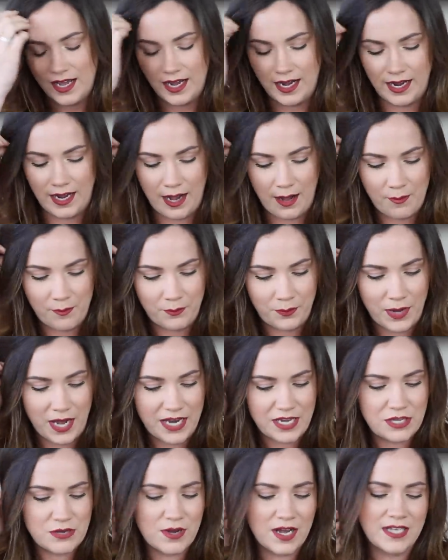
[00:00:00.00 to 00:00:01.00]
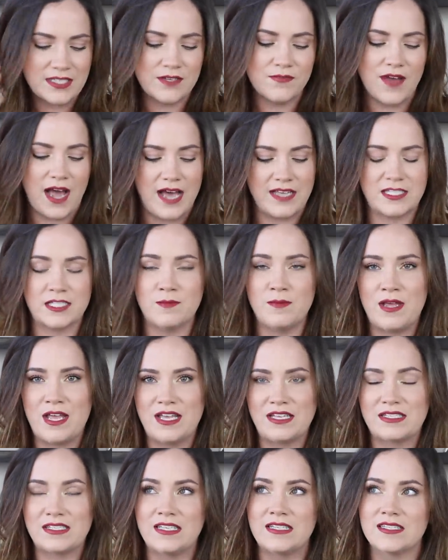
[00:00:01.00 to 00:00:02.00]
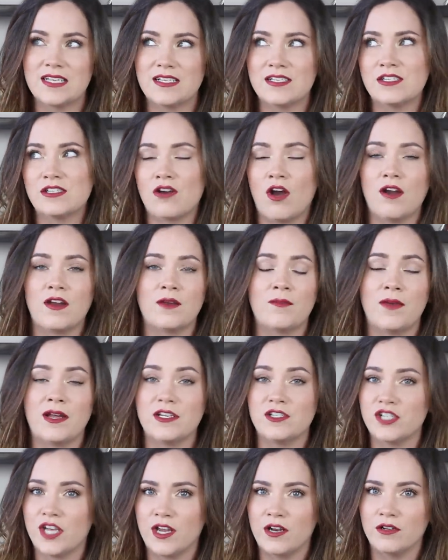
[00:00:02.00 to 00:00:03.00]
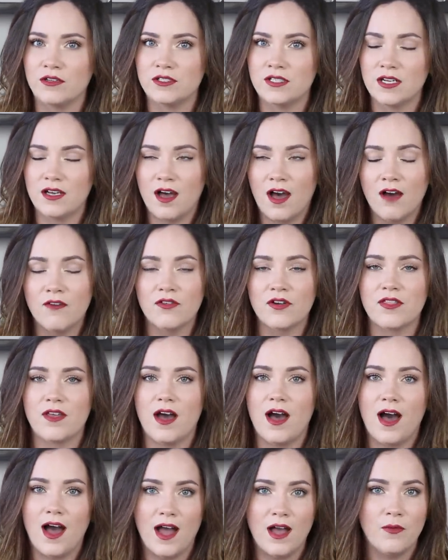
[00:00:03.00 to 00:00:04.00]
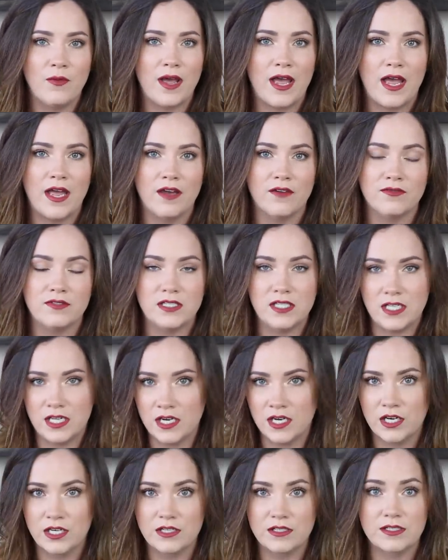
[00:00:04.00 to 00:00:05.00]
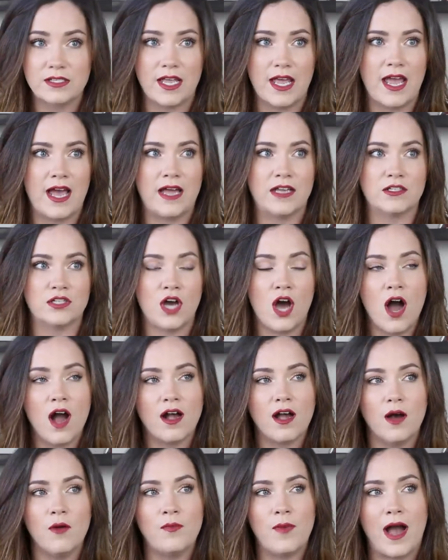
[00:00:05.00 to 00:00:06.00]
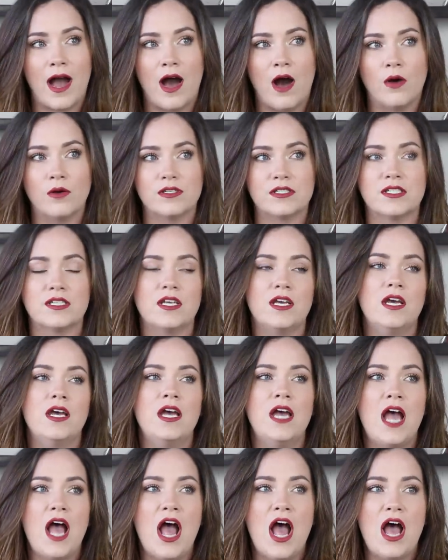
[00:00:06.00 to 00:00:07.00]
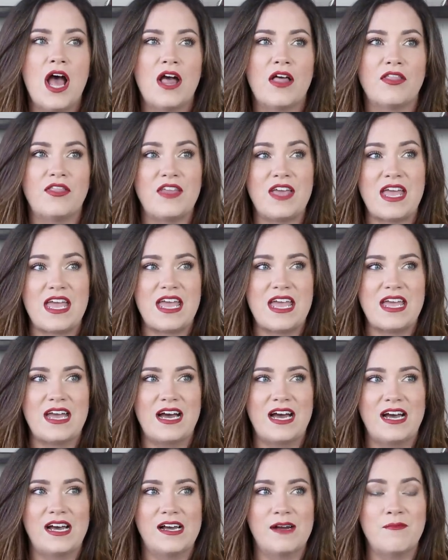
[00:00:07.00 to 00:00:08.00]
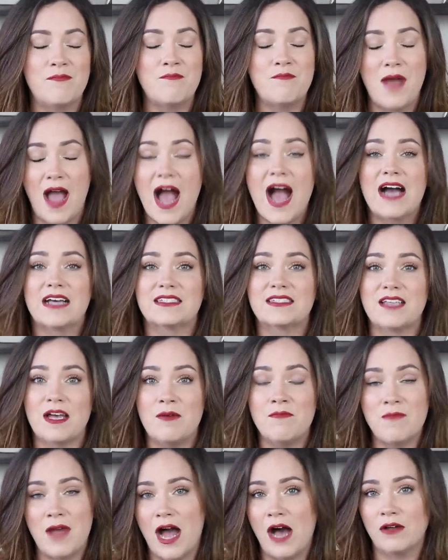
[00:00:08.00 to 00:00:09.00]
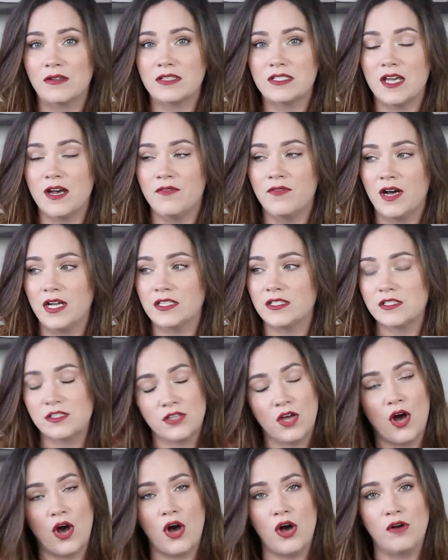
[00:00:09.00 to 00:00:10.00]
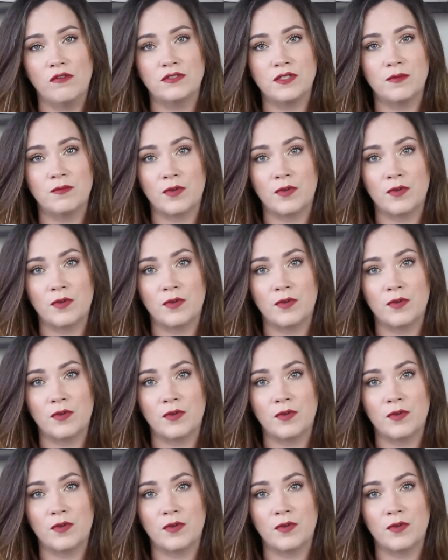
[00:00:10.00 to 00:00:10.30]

Um, but you guys have asked me since I started my channel to cover the Highway of Tears and talk about the uh, mass amounts of unsolved